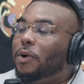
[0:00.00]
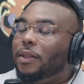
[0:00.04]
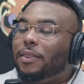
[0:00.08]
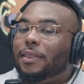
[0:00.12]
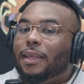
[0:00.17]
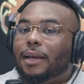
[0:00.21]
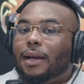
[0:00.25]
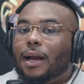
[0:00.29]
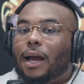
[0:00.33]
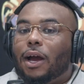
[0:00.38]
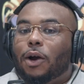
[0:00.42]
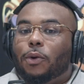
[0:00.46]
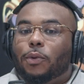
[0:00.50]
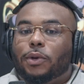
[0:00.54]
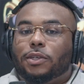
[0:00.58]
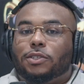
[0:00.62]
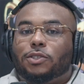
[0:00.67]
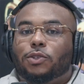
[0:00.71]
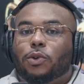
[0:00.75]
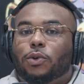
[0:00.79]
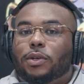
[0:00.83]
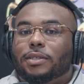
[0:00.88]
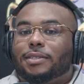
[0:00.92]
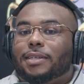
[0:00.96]
One thing I
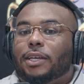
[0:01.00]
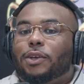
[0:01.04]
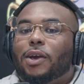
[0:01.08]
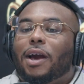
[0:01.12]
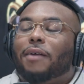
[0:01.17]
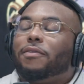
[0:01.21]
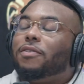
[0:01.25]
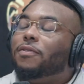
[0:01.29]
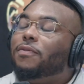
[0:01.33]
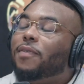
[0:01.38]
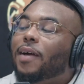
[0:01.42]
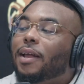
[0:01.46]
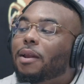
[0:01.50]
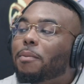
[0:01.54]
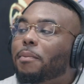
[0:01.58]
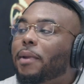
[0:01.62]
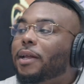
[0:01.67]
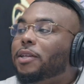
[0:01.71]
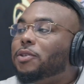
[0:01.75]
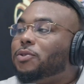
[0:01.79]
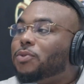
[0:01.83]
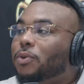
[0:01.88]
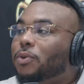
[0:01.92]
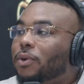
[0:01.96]
always notice that you have to find a
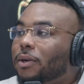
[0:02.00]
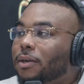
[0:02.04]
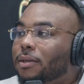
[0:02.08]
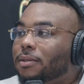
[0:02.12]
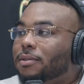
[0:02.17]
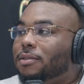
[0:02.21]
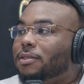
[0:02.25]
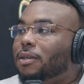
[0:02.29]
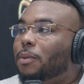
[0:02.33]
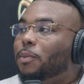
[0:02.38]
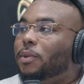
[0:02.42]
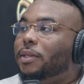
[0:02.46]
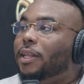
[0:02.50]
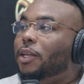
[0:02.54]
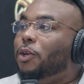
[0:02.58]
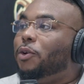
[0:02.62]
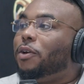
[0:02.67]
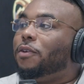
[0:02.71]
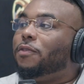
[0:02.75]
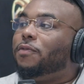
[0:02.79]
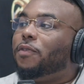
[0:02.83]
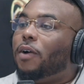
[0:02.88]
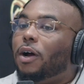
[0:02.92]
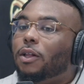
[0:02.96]
mentor, someone that you
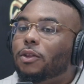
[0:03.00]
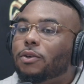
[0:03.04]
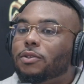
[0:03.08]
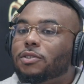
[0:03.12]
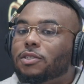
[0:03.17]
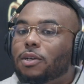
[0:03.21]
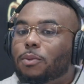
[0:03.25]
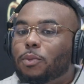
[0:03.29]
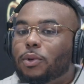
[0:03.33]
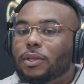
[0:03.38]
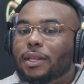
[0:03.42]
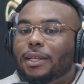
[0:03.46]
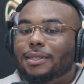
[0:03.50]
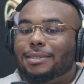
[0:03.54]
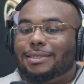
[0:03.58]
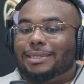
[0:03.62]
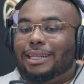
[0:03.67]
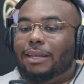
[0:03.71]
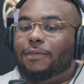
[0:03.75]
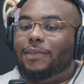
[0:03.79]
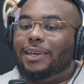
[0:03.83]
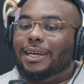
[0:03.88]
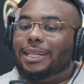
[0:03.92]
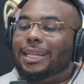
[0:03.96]
could follow, someone that's
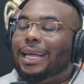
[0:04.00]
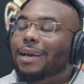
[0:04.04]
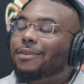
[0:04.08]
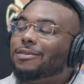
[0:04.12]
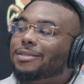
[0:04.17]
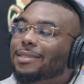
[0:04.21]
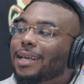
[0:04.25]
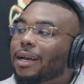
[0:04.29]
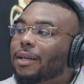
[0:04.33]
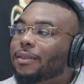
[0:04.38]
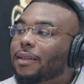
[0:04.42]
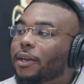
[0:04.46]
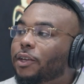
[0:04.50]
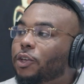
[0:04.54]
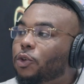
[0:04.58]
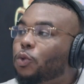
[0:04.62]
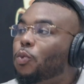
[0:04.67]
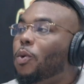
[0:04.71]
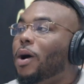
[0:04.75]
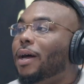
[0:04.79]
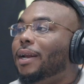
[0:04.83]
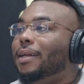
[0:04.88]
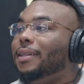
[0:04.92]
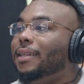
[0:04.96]
living a lifestyle that you
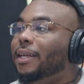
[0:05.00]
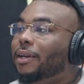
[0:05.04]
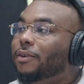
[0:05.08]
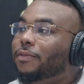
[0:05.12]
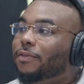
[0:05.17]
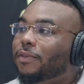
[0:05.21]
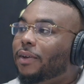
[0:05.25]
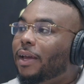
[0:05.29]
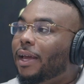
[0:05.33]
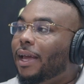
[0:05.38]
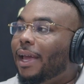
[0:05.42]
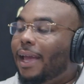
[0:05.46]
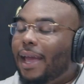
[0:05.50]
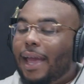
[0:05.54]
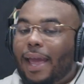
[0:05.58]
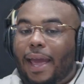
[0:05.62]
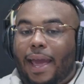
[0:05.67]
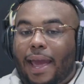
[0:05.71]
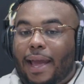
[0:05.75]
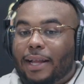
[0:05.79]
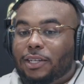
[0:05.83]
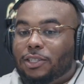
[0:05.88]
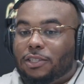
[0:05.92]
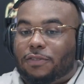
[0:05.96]
want to live,
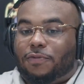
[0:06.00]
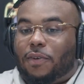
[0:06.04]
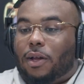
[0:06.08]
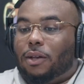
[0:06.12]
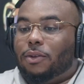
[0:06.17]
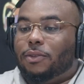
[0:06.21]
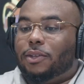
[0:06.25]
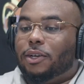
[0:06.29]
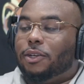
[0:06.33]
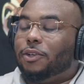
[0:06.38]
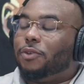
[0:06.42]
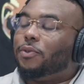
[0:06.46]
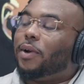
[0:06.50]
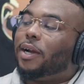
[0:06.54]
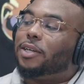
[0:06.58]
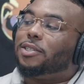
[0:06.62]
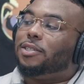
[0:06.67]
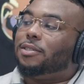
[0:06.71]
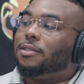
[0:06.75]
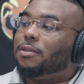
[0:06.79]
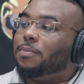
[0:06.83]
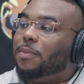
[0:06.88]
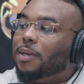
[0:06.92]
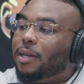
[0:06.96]
and just follow their
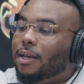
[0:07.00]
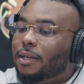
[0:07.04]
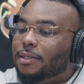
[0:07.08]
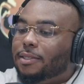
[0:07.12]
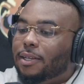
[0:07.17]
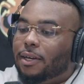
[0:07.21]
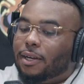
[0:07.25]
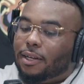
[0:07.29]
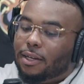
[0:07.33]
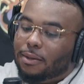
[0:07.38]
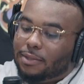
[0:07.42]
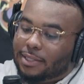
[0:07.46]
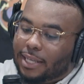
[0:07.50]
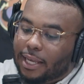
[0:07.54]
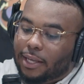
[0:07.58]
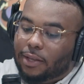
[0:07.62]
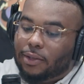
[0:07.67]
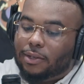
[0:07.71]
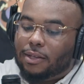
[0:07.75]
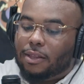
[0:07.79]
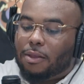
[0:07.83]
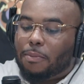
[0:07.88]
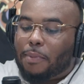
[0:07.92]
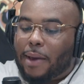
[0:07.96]
directions because they're going to take
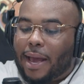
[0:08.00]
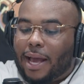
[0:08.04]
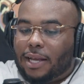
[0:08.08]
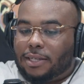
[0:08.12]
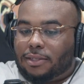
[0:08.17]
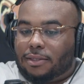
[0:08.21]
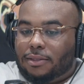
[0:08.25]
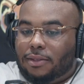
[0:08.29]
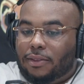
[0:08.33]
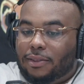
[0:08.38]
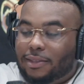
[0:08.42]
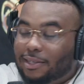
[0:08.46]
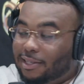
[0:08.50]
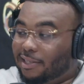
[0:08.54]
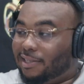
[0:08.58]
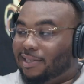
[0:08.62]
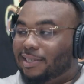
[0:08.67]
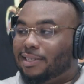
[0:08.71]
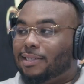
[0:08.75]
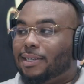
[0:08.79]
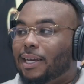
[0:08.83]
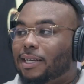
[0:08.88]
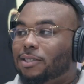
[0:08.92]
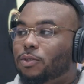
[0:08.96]
you to the path to
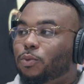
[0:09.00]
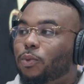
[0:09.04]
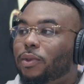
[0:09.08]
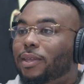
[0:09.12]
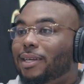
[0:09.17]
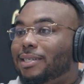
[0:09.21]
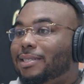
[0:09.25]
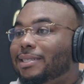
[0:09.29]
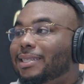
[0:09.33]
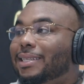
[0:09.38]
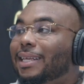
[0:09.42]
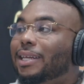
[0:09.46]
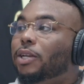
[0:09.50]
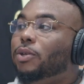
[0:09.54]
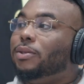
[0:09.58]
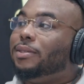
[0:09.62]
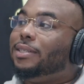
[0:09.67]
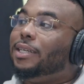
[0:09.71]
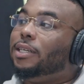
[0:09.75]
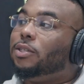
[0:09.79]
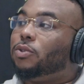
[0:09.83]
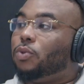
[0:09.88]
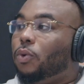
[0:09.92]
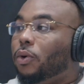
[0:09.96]
success with as little
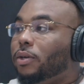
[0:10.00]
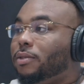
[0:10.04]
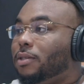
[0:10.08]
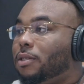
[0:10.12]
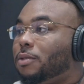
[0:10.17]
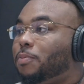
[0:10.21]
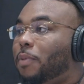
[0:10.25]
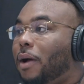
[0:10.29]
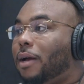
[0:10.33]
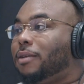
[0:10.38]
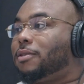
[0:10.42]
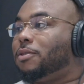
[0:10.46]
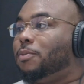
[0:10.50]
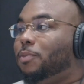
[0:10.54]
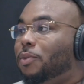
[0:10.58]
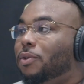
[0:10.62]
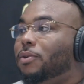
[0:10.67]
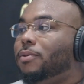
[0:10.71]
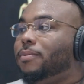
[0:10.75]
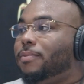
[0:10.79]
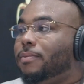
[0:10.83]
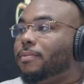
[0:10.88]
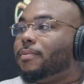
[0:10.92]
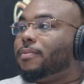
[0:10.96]
detours as
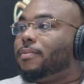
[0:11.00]
possible.